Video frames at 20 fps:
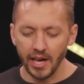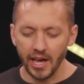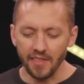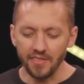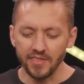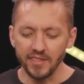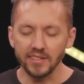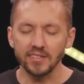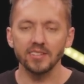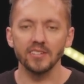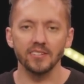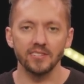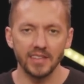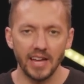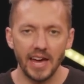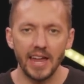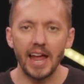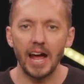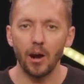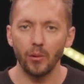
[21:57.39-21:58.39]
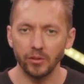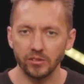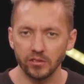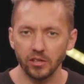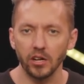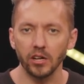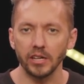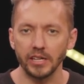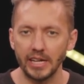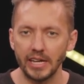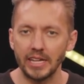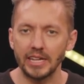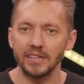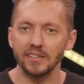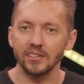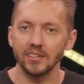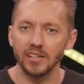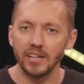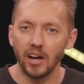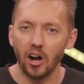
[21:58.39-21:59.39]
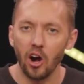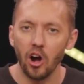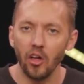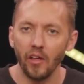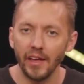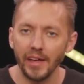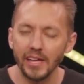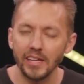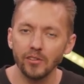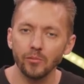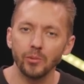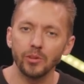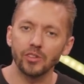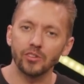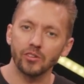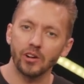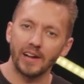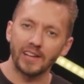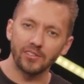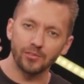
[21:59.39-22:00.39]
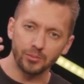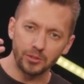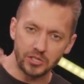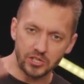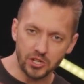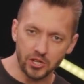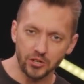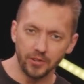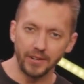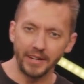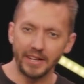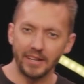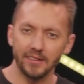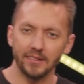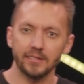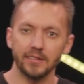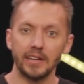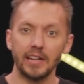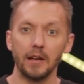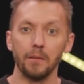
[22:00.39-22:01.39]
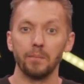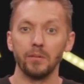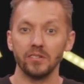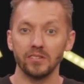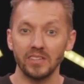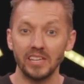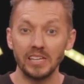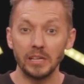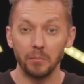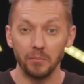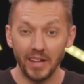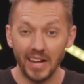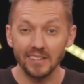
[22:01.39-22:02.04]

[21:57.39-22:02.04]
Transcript: And this is not how it's all going to end. It's going to all end with Christ returning and setting up his kingdom.